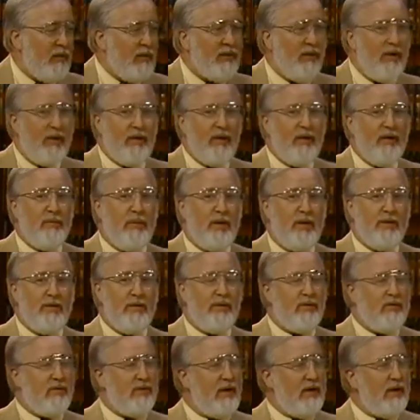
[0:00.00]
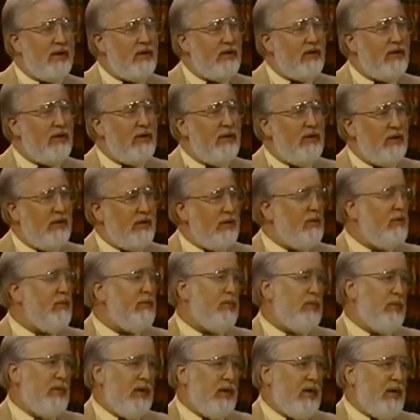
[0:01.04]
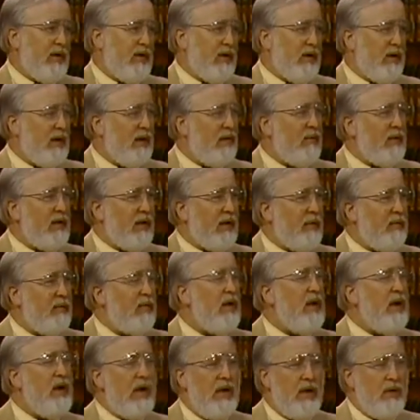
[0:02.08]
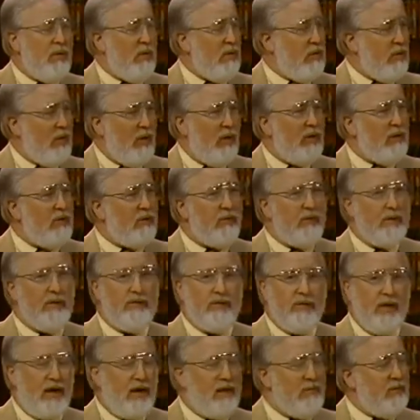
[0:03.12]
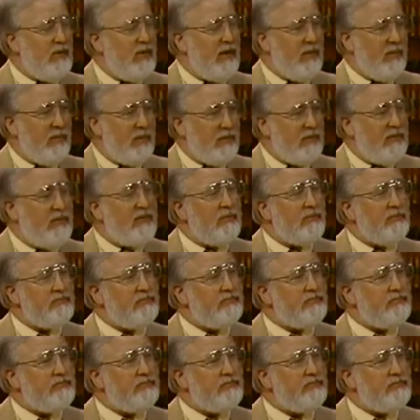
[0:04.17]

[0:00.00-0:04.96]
We're talking about the secular news media coming up with all of these timetables.